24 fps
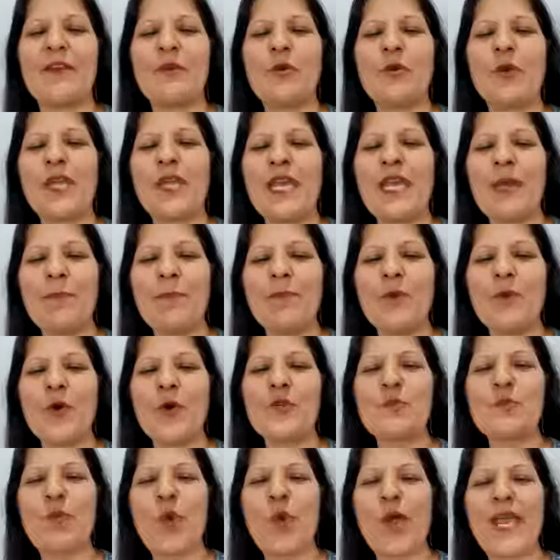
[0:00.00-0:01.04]
If you keep
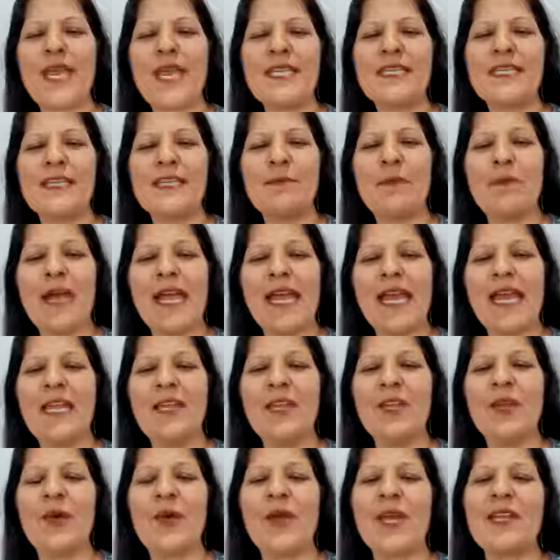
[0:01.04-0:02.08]
those points in
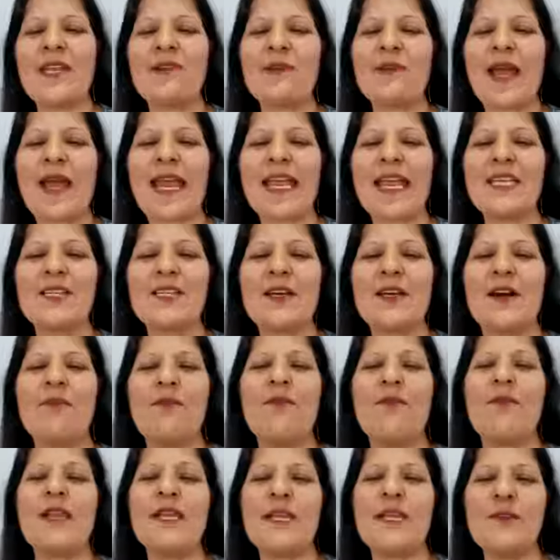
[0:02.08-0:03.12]
mind, you can write
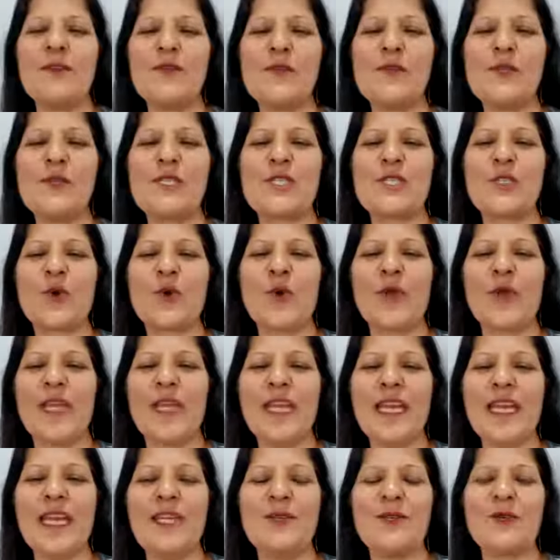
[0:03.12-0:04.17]
a wonderful
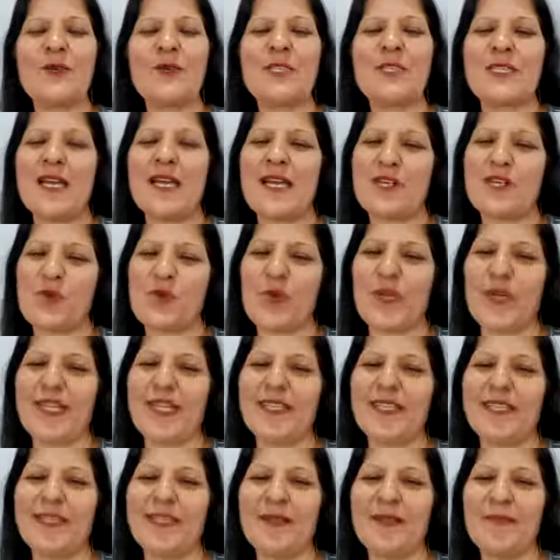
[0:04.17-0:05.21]
story to start
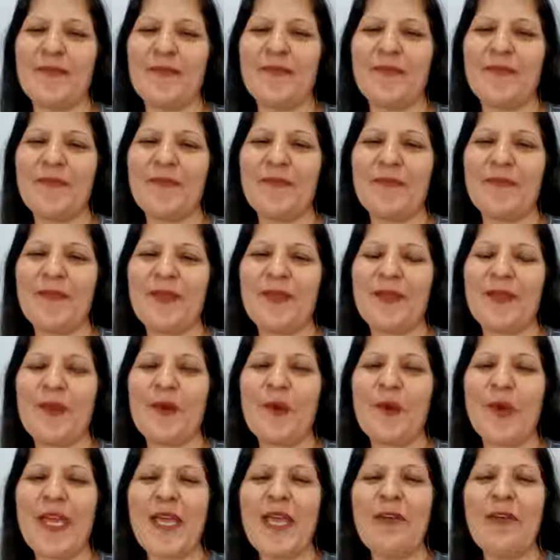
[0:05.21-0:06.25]
with.
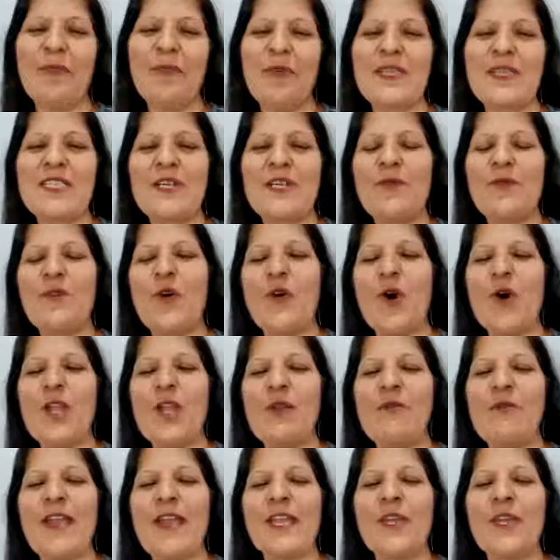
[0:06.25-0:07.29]
Okay, first of
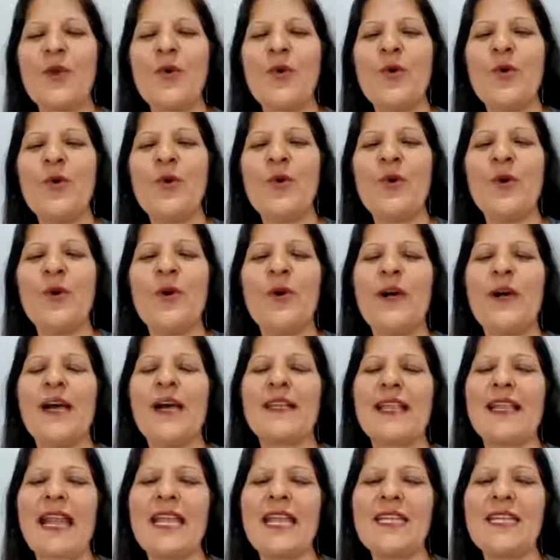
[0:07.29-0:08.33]
all, when you
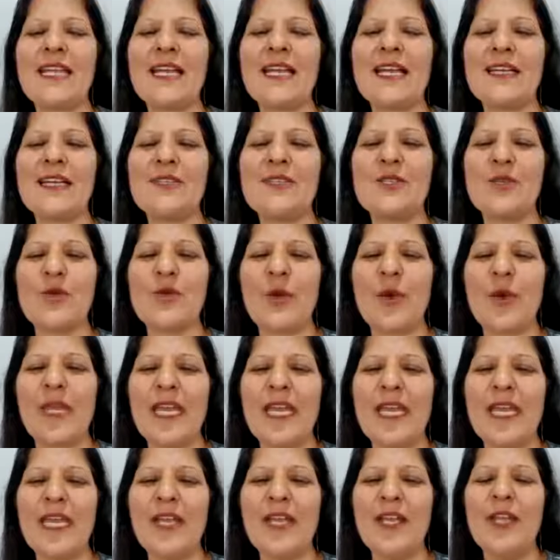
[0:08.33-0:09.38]
are writing a
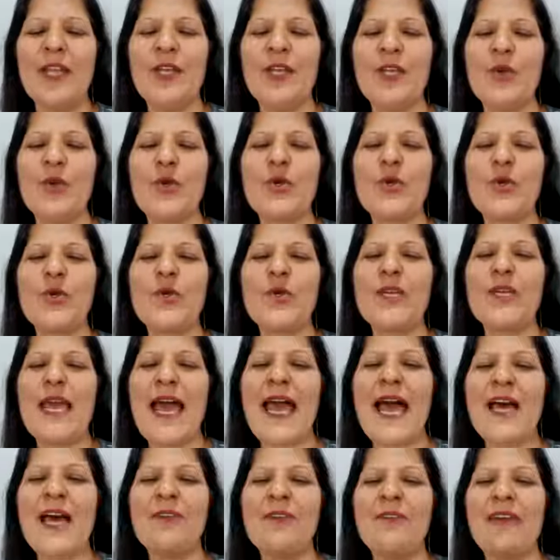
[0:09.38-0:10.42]
story, you should
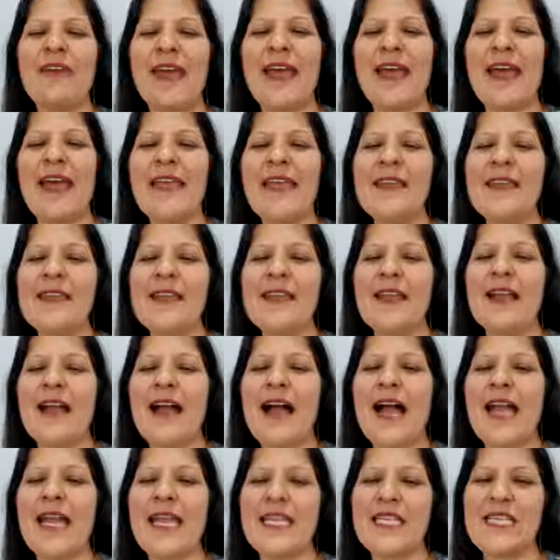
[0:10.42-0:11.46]
have an
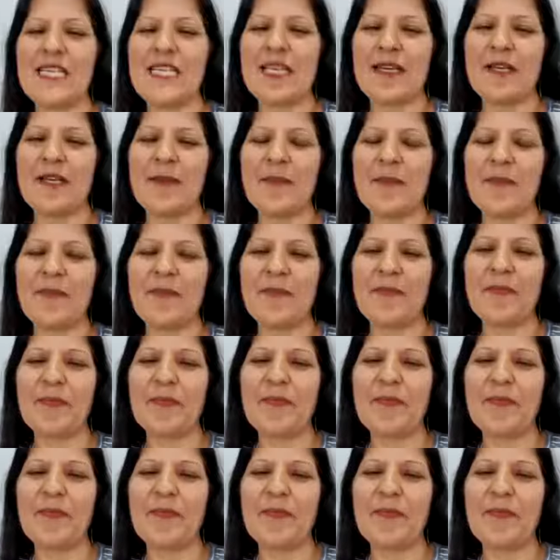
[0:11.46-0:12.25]
idea.